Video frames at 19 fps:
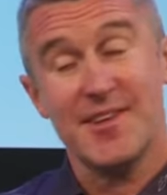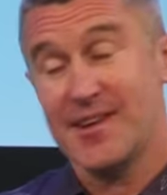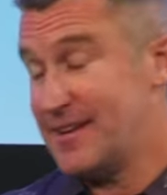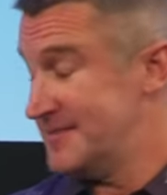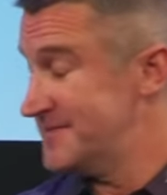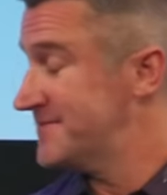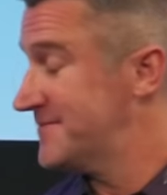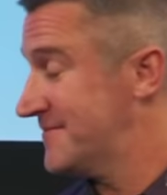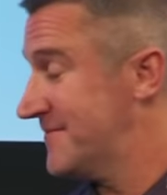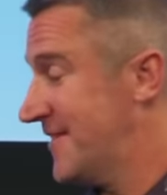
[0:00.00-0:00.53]
Like,
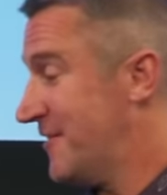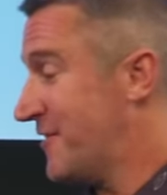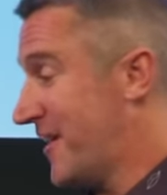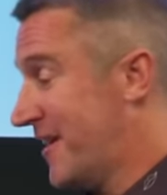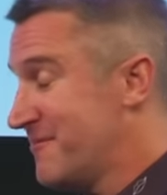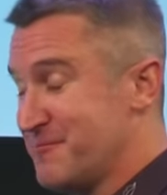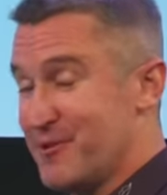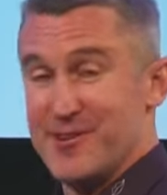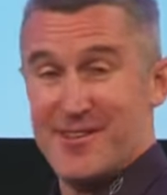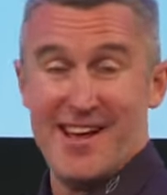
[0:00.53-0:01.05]

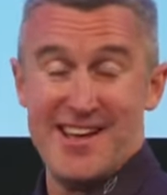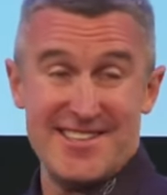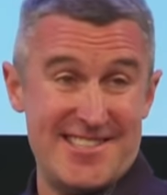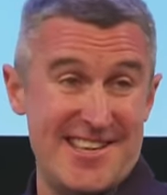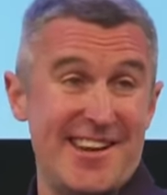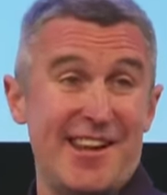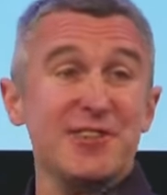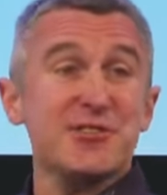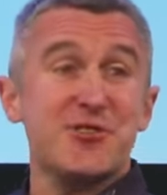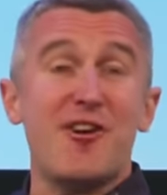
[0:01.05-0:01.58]
okay, well, I
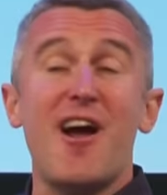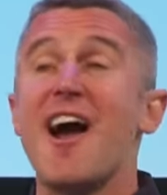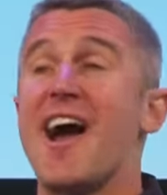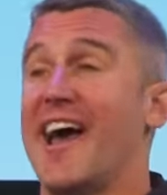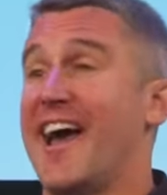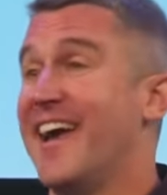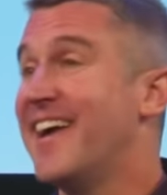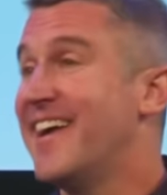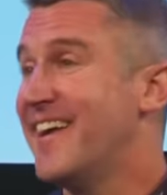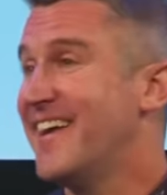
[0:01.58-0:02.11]
said, I'll
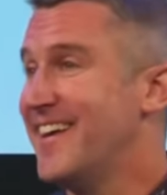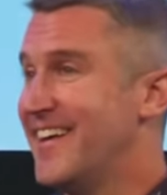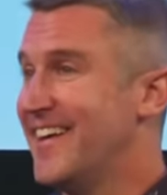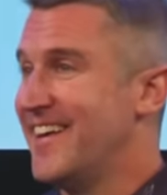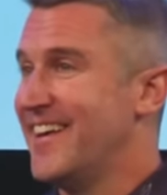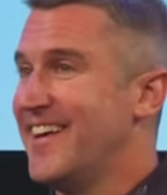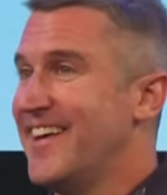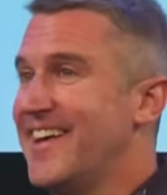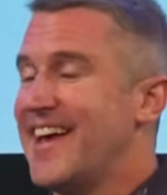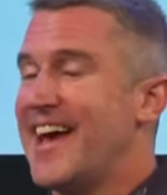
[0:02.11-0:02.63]
try.
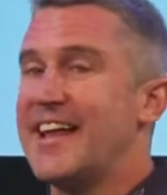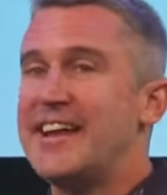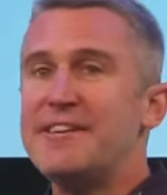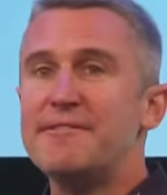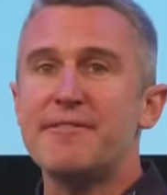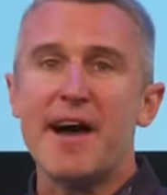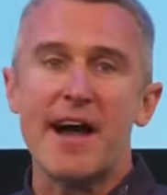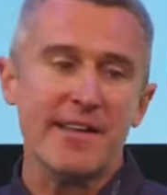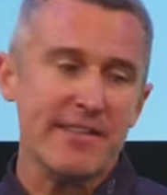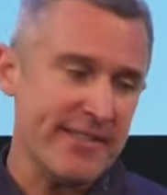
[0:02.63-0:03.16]
And in
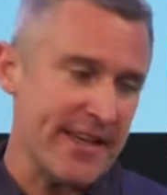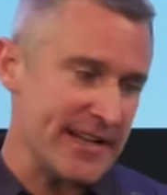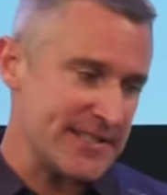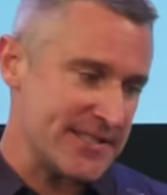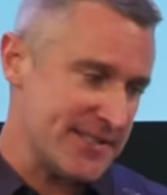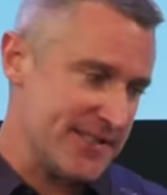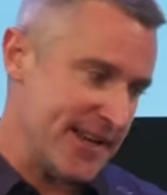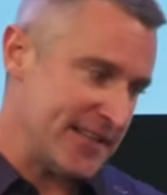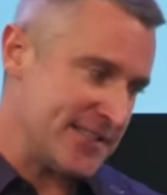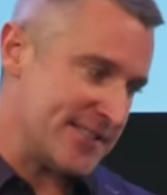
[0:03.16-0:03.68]
fact,
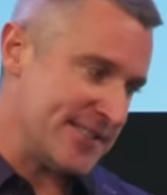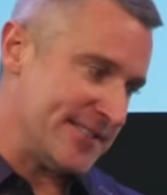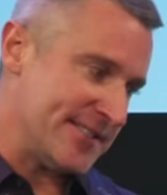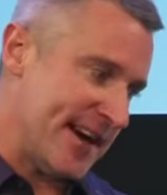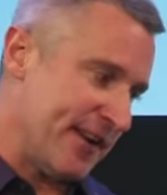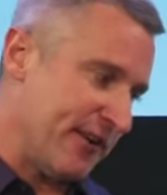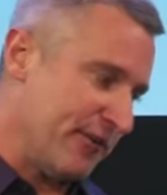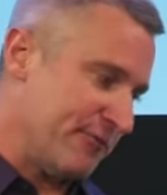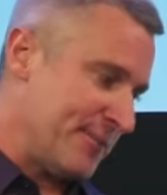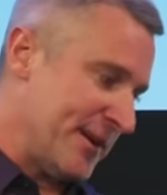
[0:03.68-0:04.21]
that's, that's the
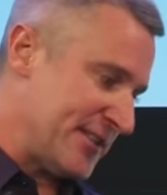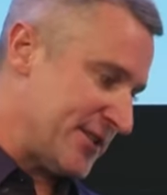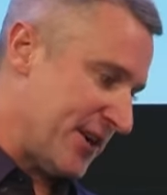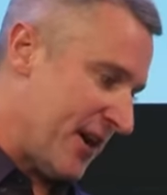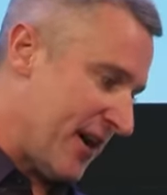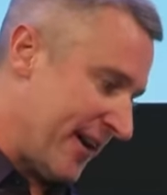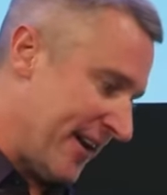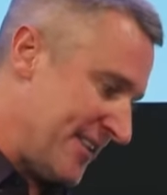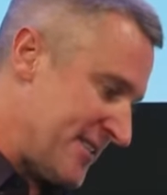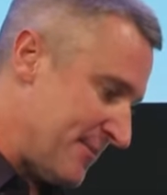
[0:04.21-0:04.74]
title of my
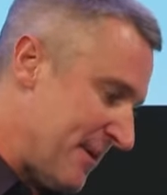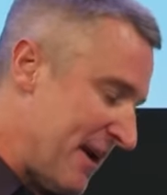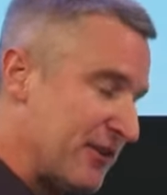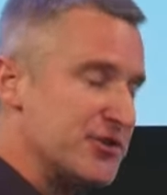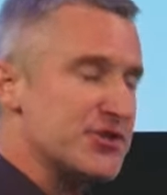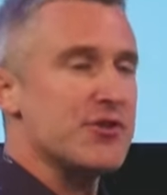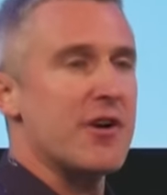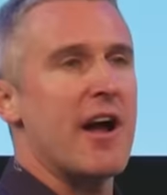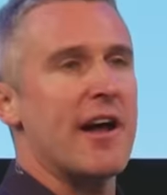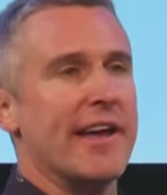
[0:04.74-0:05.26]
talk. It's
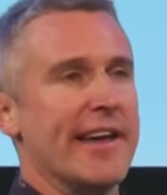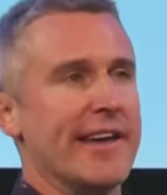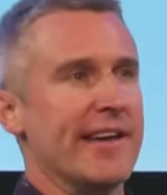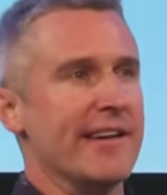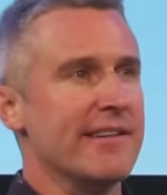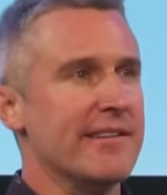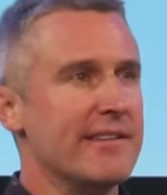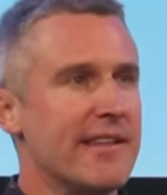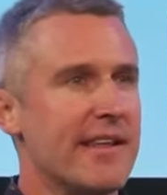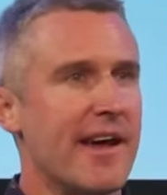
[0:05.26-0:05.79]
about
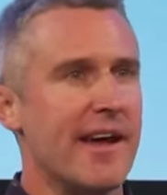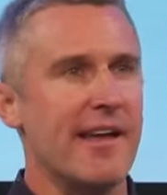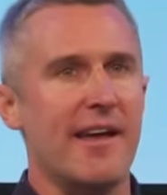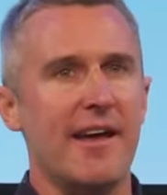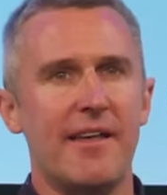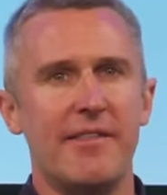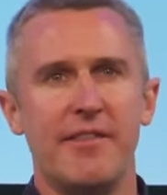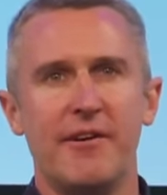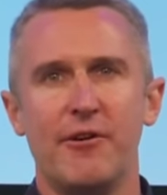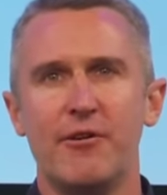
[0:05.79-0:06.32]
trying.
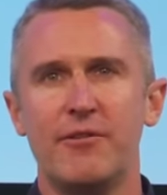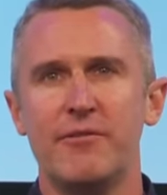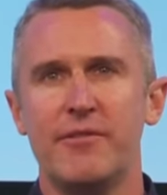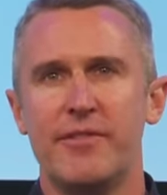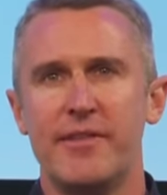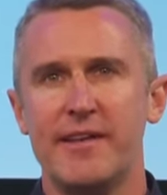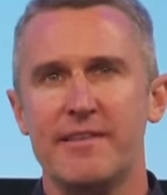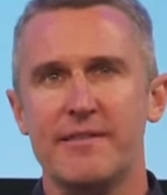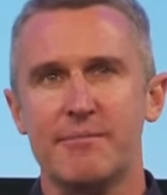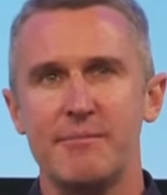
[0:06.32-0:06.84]
I,
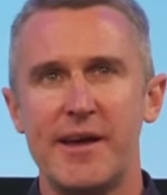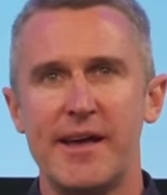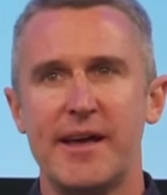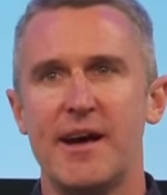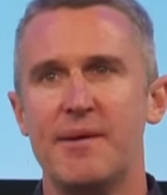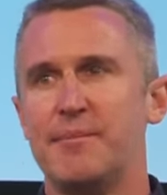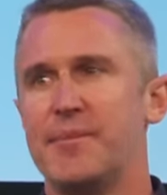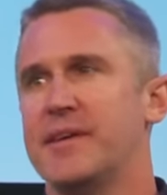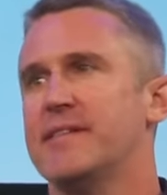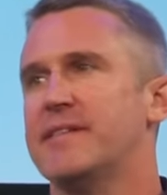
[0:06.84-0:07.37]
that's my
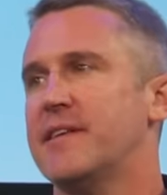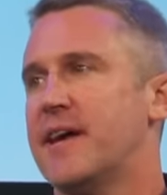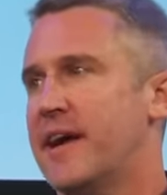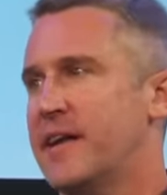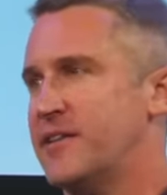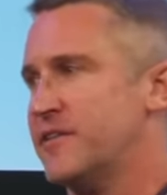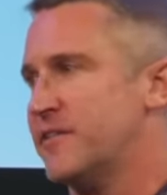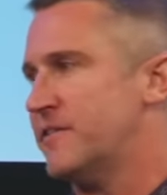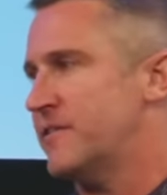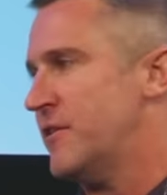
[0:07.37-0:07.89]
compass.
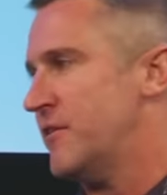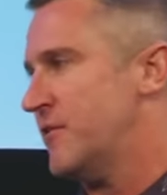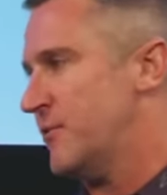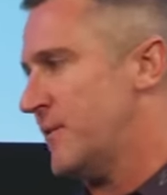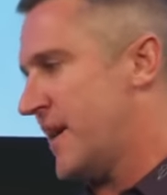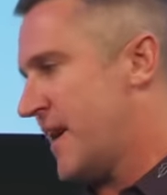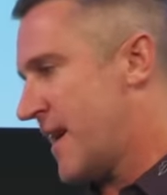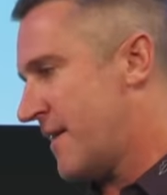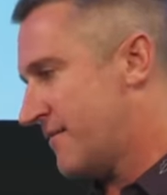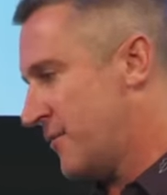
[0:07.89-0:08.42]
I just know that
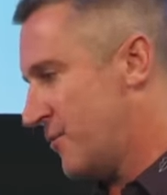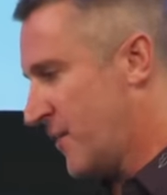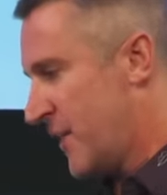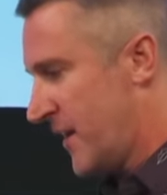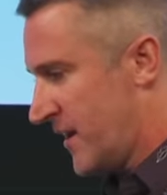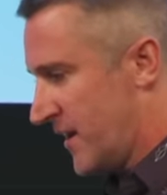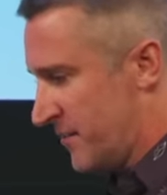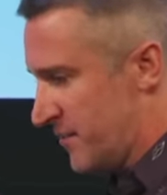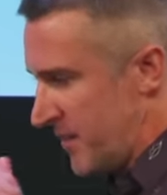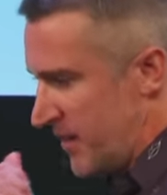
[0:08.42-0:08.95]
we have to
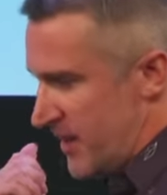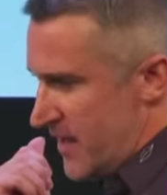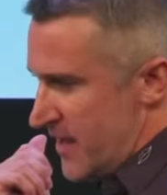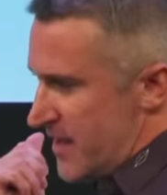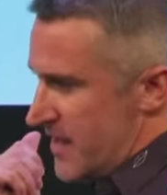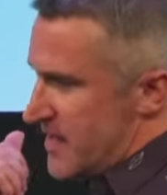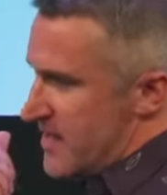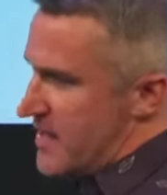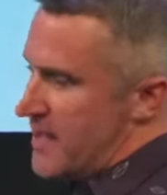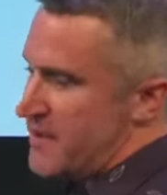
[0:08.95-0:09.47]
wake up
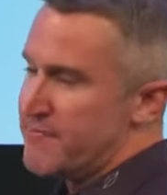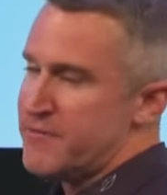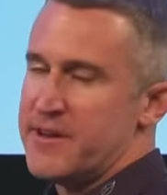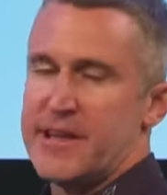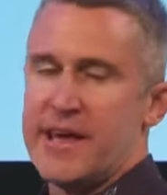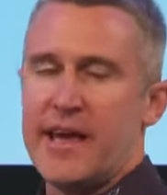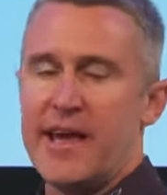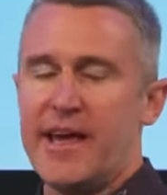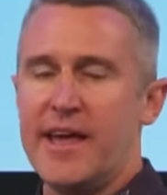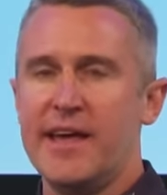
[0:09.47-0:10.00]
every
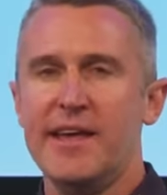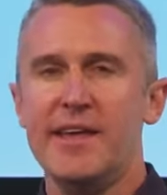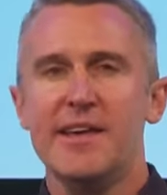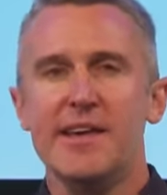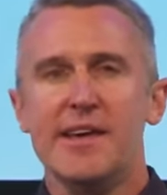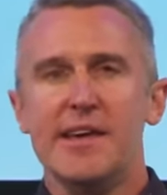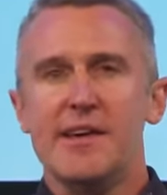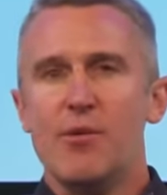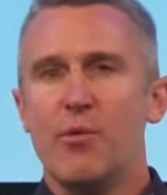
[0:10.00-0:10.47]
day.